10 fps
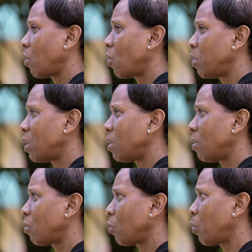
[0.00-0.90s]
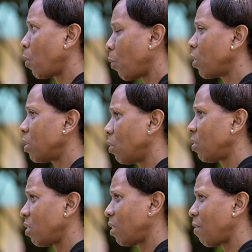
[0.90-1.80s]
communities to promote
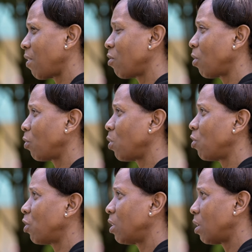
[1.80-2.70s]
those interventions which